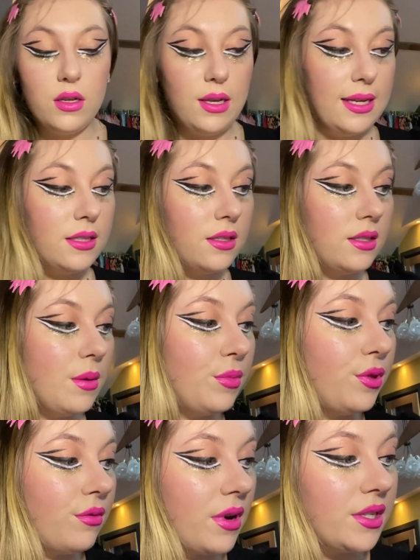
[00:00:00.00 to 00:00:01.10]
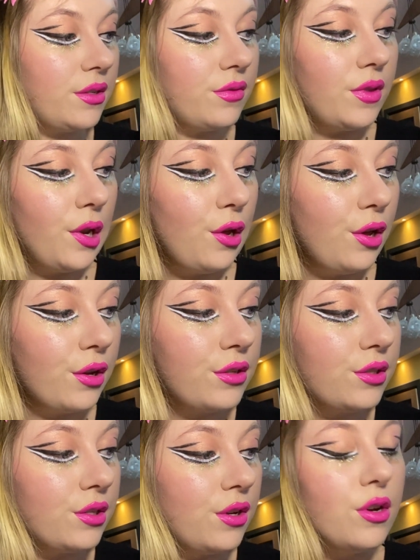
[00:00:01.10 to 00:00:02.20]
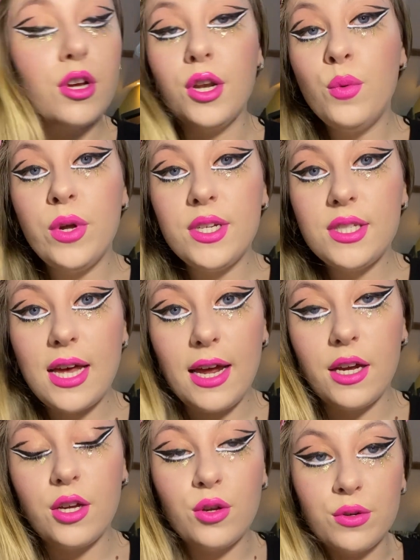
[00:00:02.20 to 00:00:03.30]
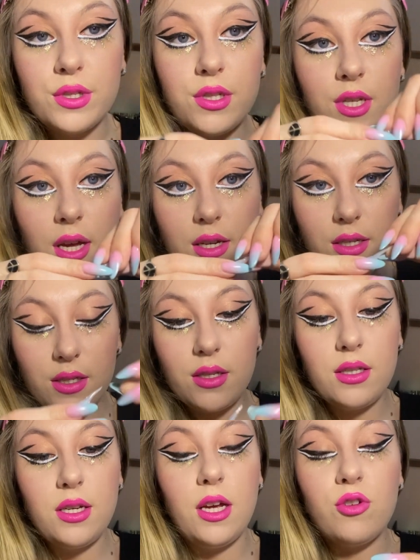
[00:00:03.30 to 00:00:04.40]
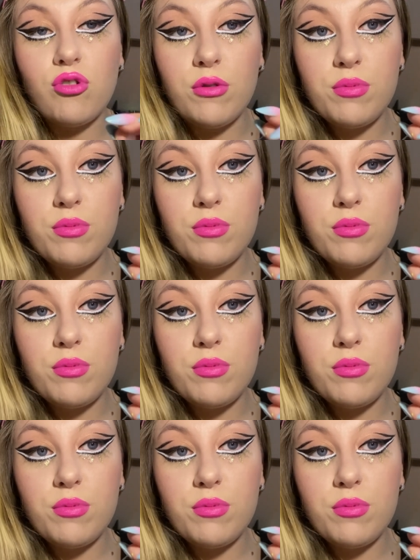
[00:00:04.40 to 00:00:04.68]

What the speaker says: Let's assemble the rest of the look. So you're going to want to take your 6 teardrop